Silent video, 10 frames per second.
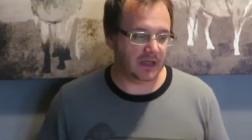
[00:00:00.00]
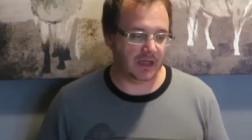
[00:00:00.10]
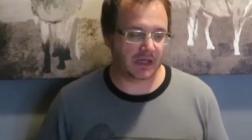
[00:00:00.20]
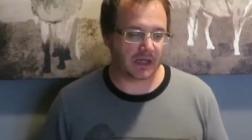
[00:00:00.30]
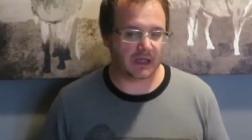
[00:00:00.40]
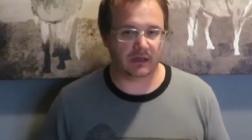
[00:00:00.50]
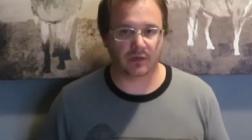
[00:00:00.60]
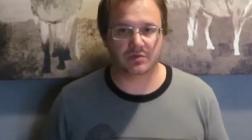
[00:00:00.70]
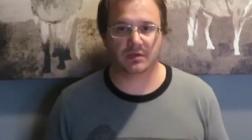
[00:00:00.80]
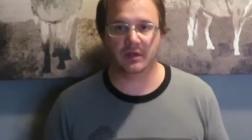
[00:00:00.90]
inside the
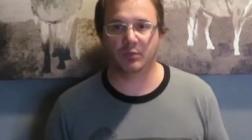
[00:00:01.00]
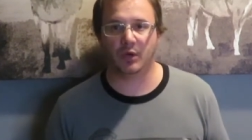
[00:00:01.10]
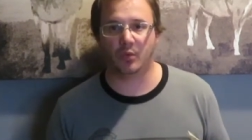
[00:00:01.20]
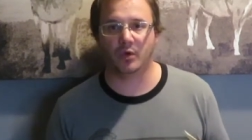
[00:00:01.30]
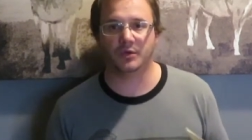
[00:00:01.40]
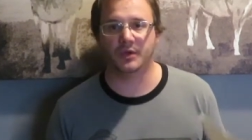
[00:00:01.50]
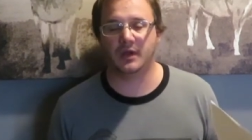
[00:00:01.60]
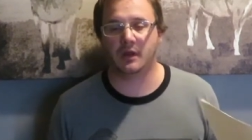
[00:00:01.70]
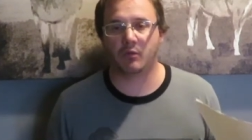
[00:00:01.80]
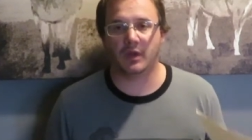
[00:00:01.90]
Lucha Libre world
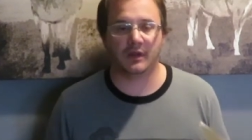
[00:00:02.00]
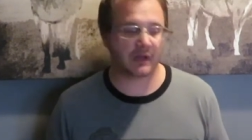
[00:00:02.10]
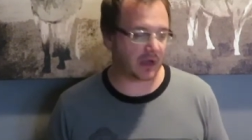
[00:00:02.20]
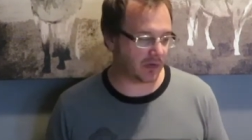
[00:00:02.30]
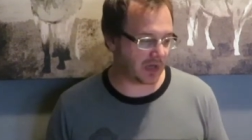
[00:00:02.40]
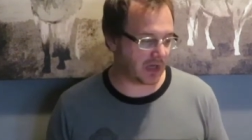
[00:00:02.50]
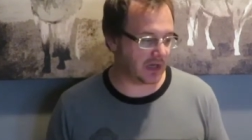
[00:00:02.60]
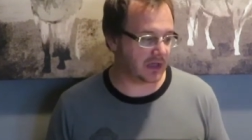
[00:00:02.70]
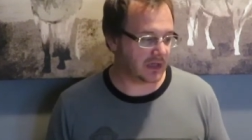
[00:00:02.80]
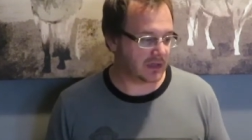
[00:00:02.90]
and as well as
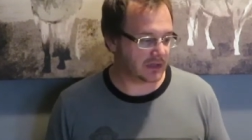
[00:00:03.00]
outside